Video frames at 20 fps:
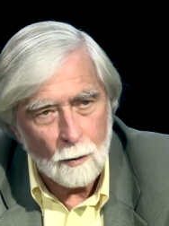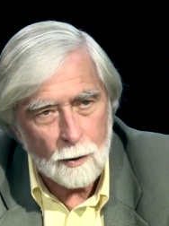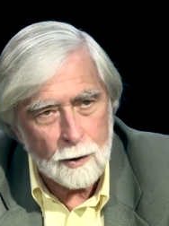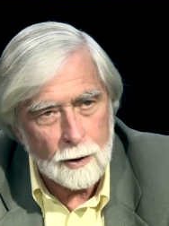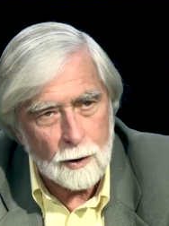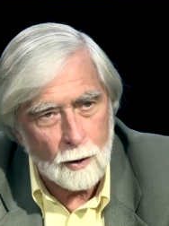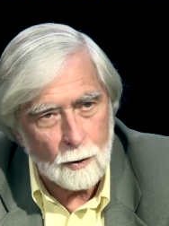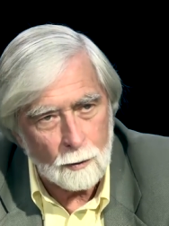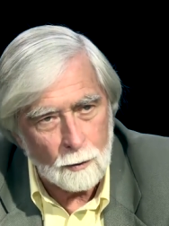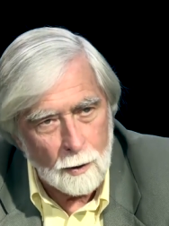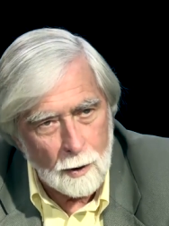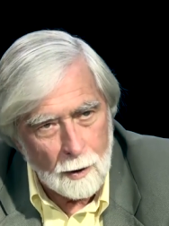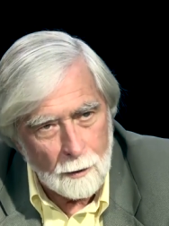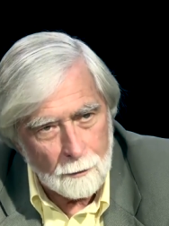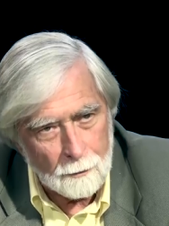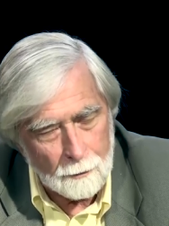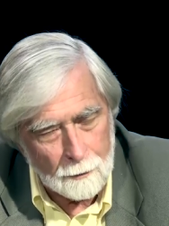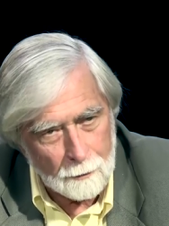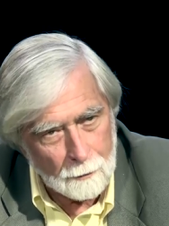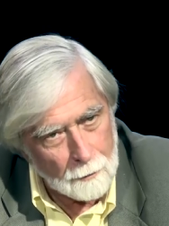You know,
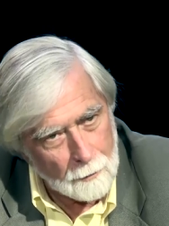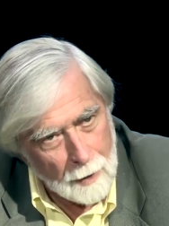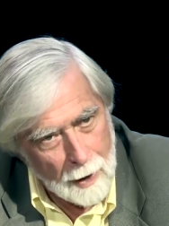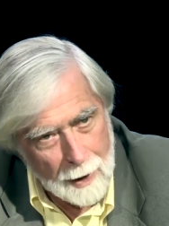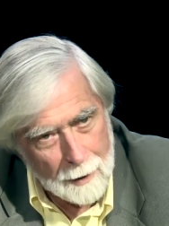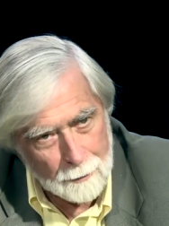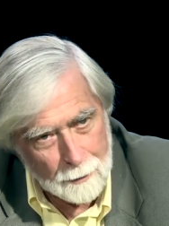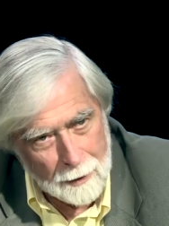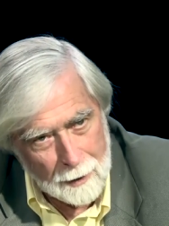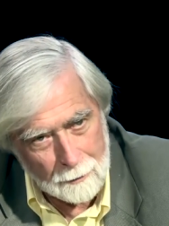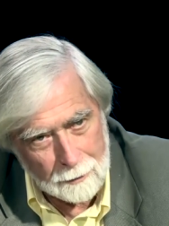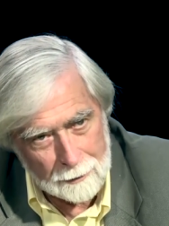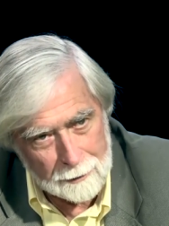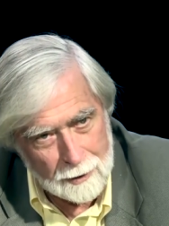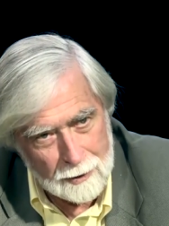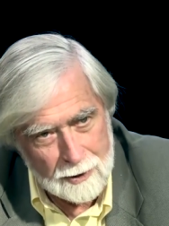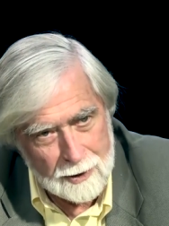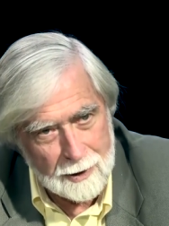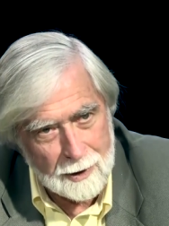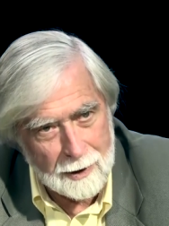my people
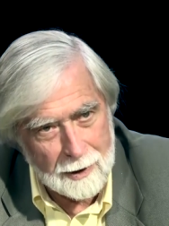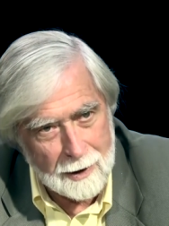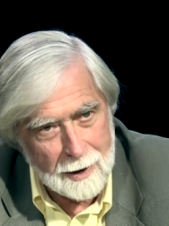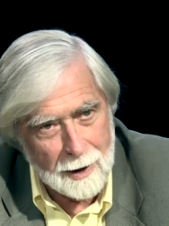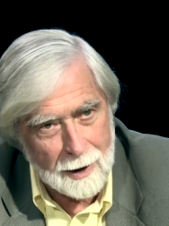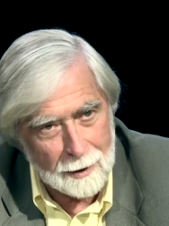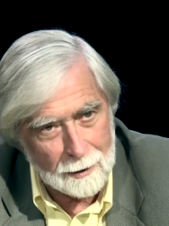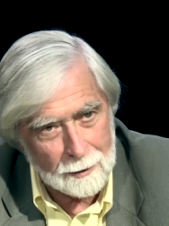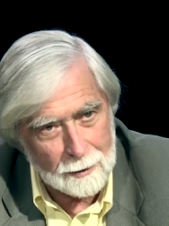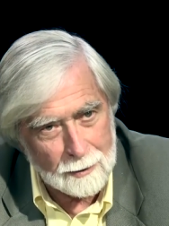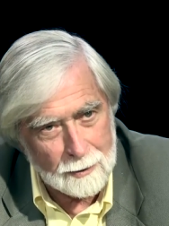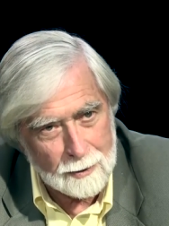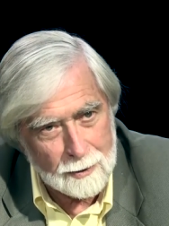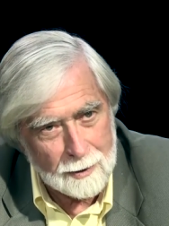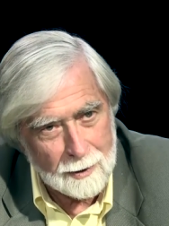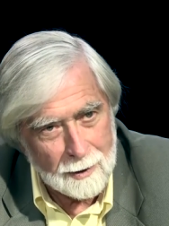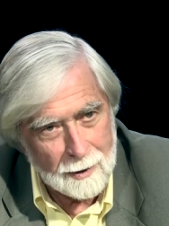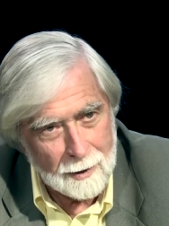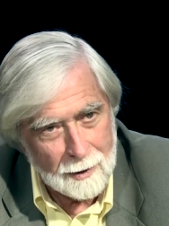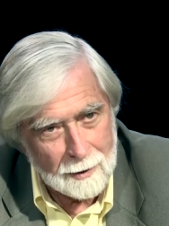at City
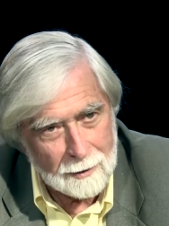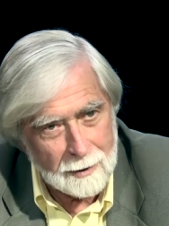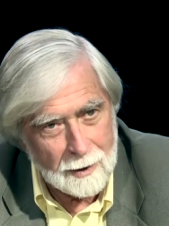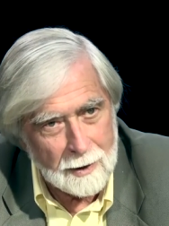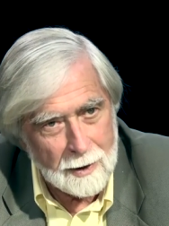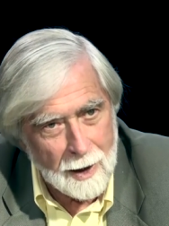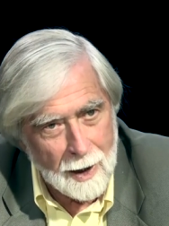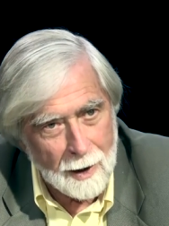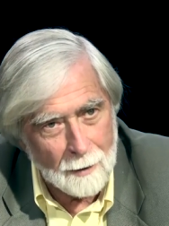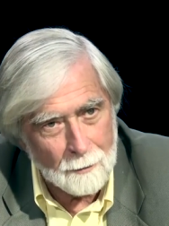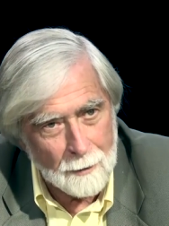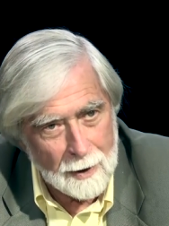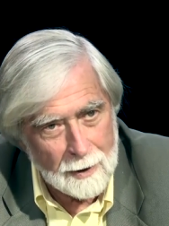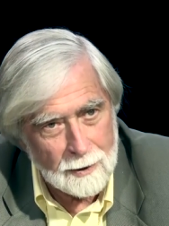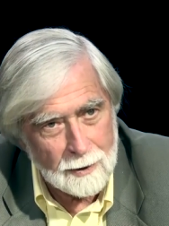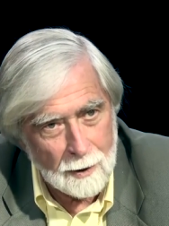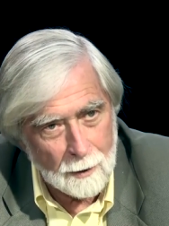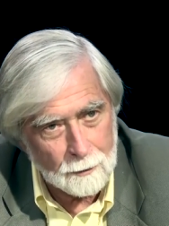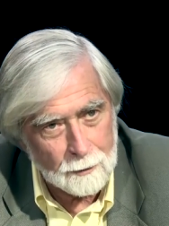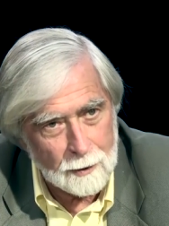College did not
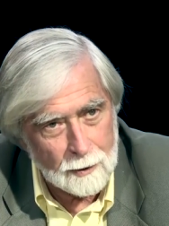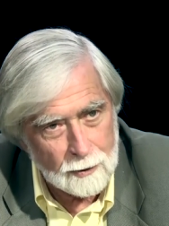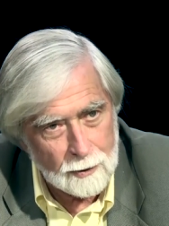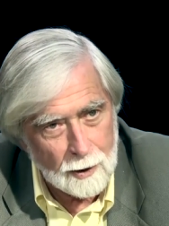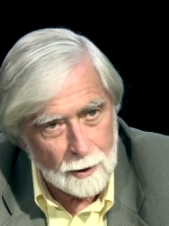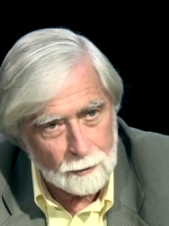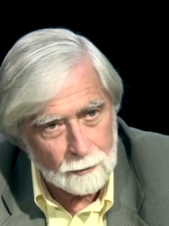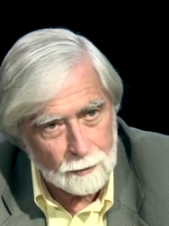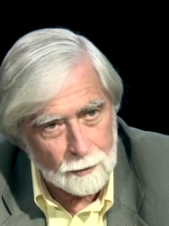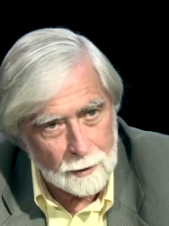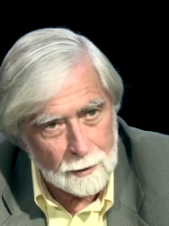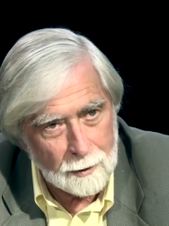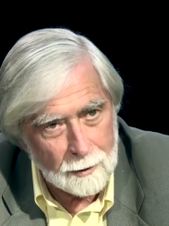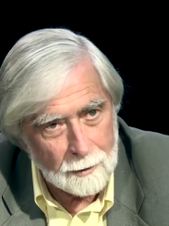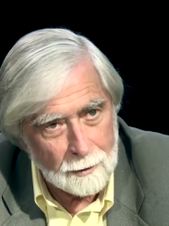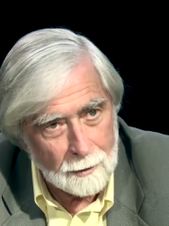mess up this country.